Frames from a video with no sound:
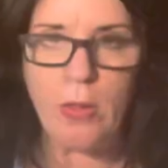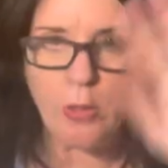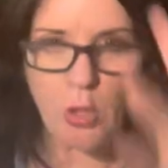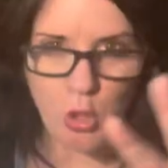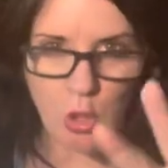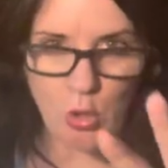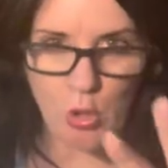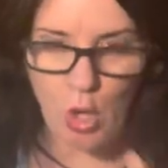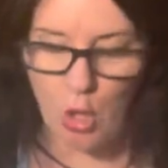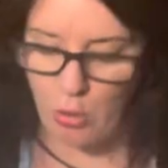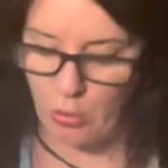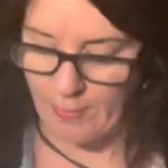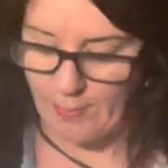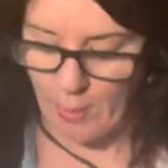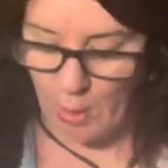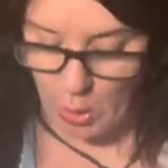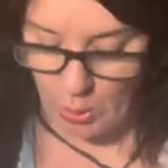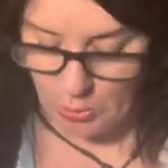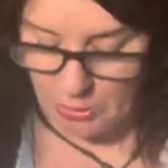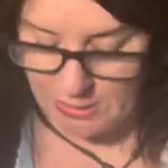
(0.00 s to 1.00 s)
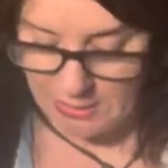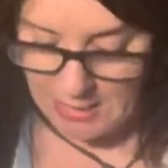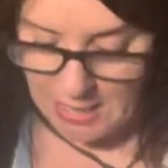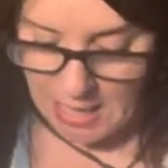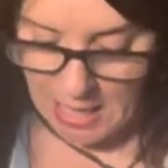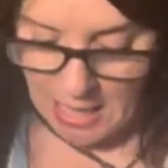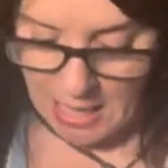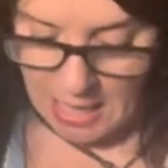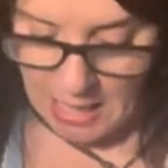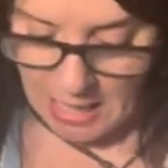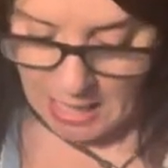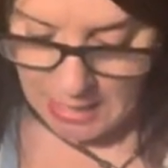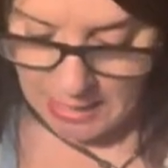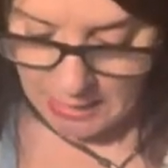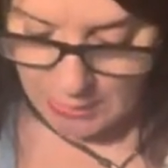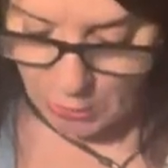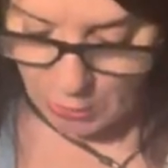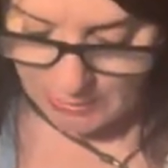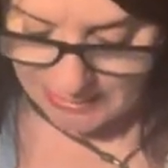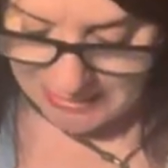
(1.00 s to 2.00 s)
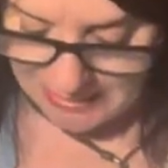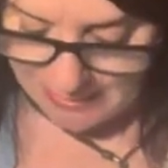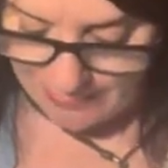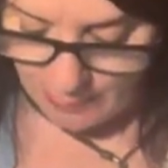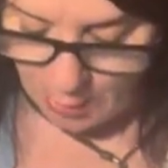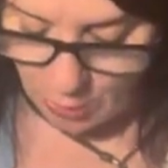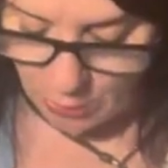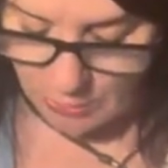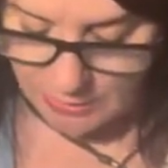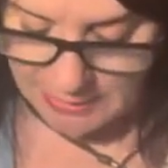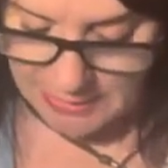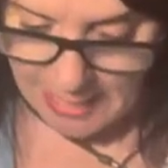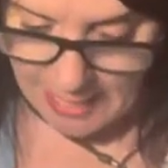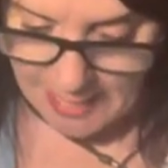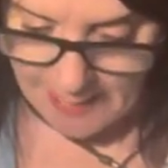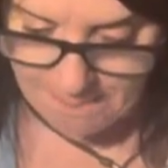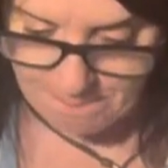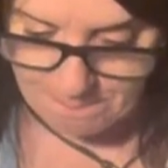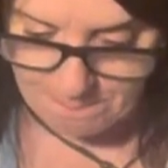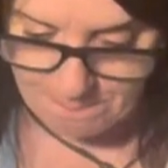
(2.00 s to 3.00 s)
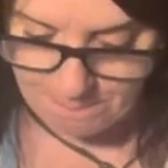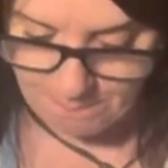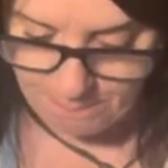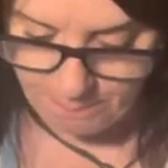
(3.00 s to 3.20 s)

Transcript: that you know the most, uh, you see the most, um,